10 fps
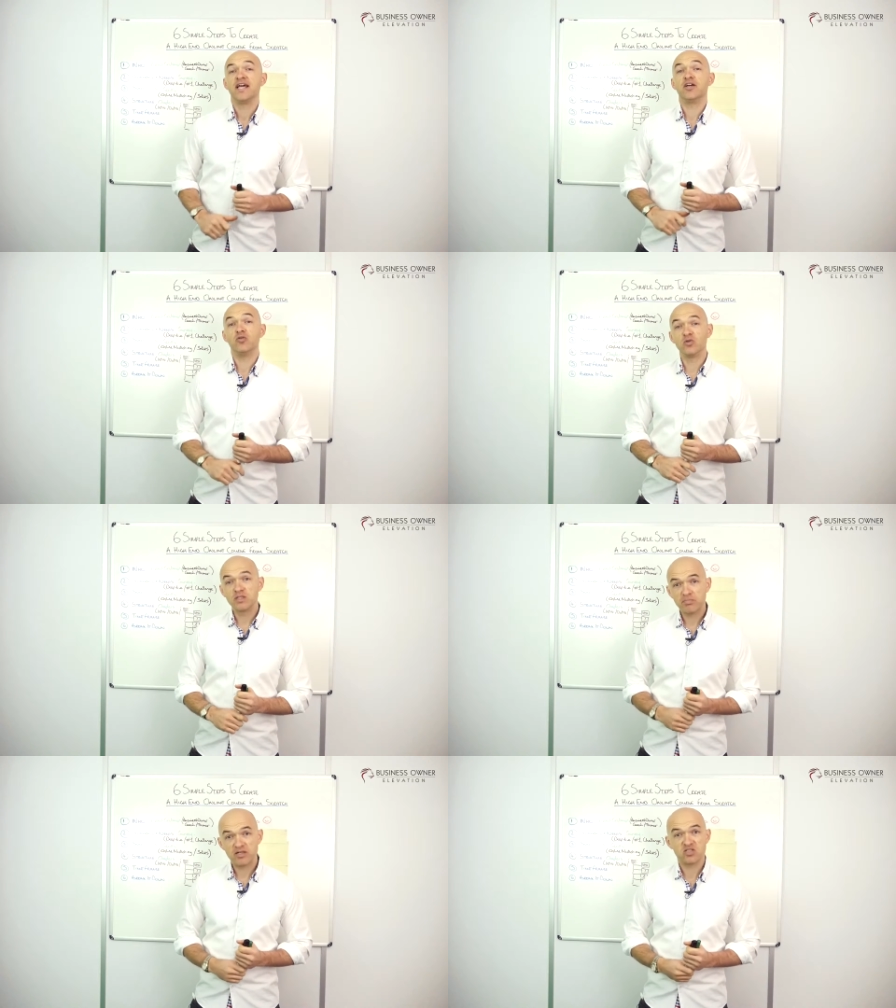It all
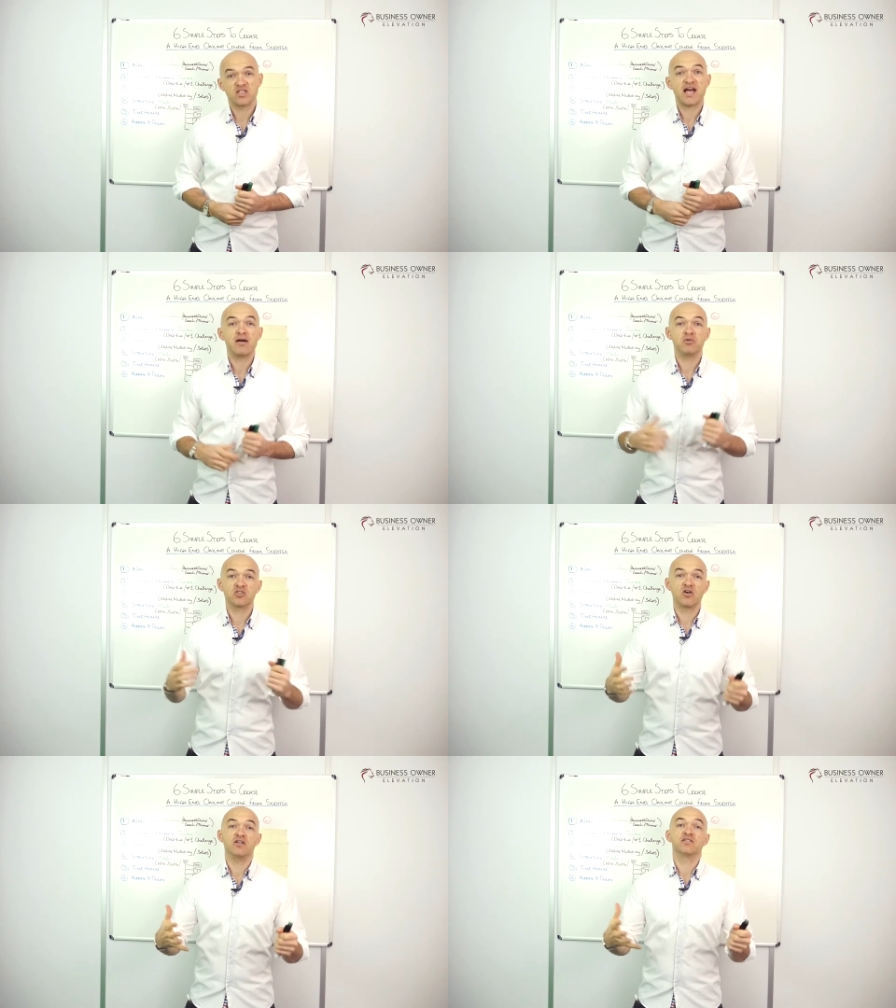depends on how much
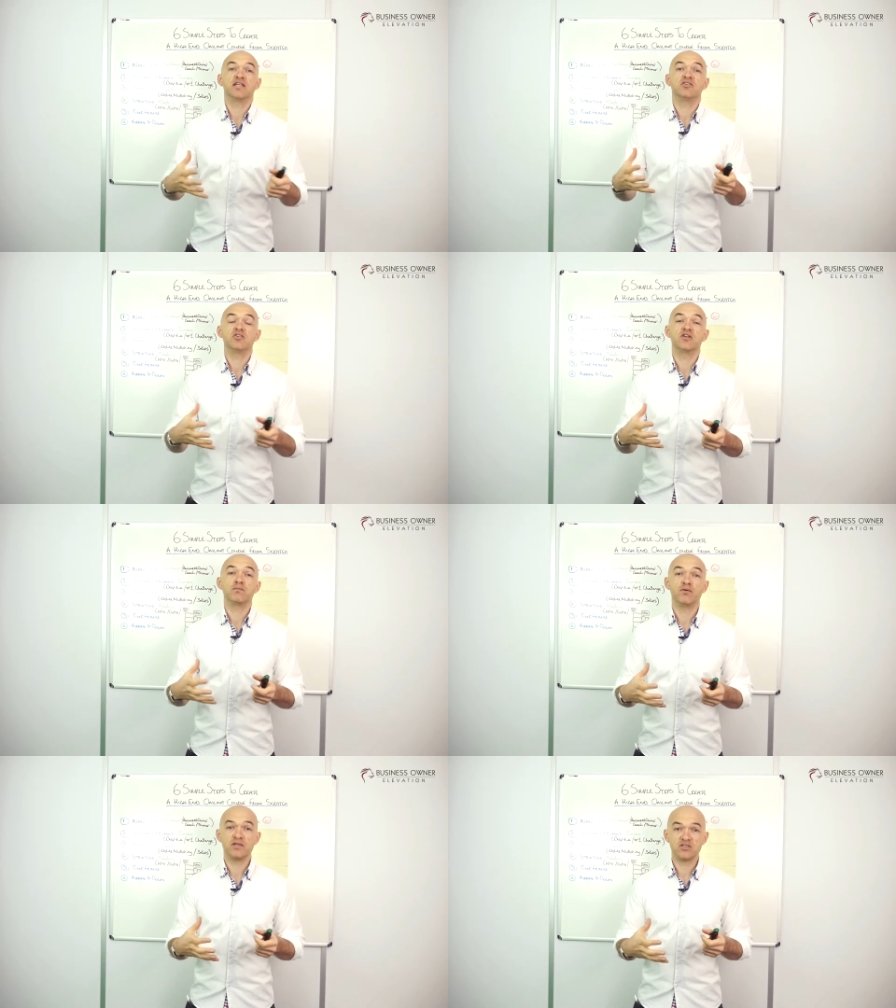content you're going to
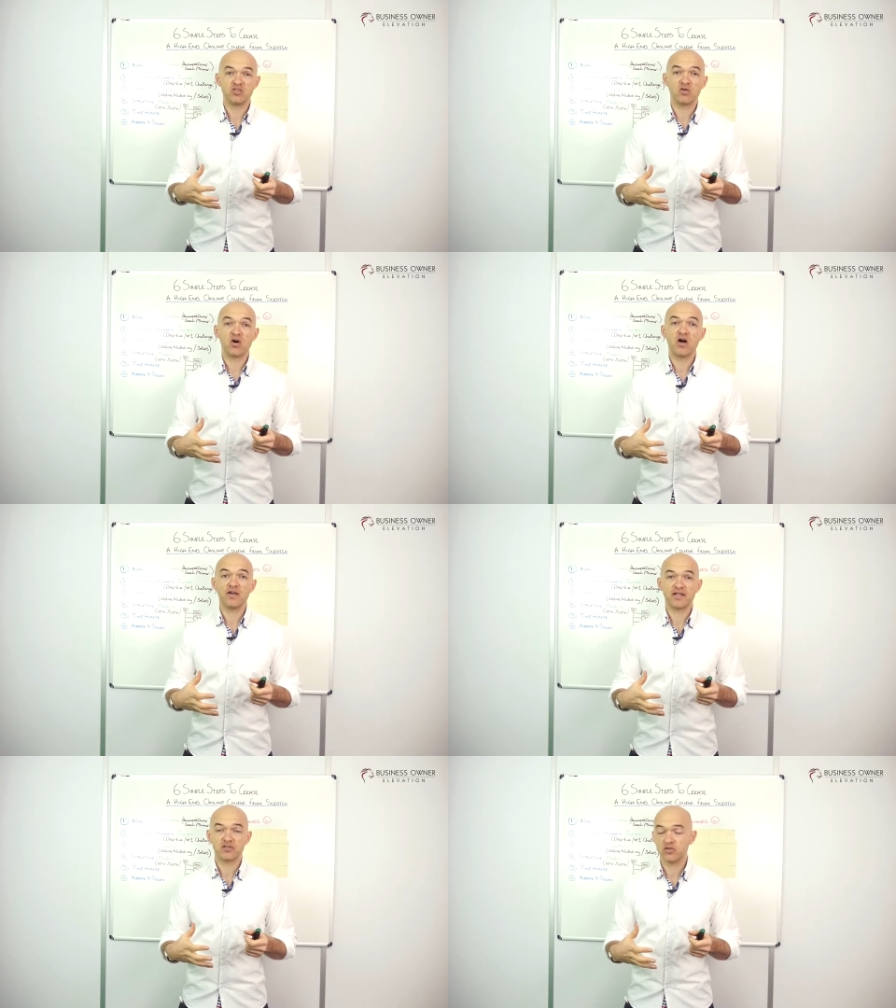put into your
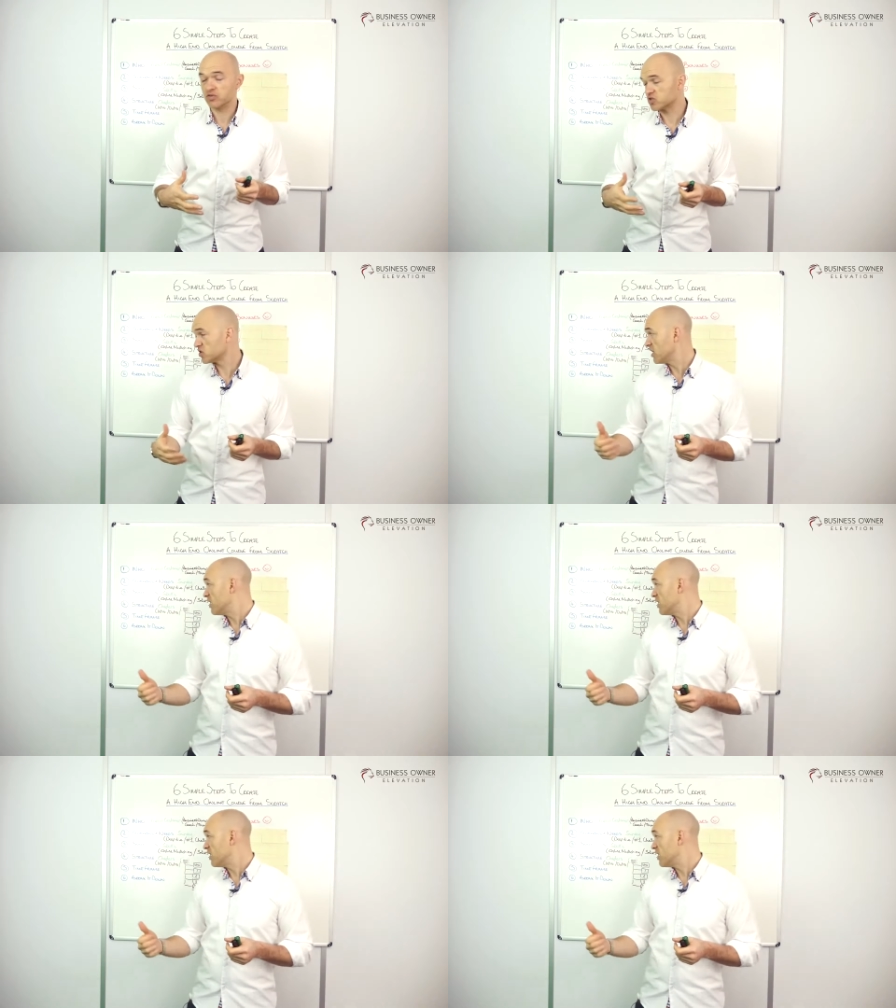high-end course.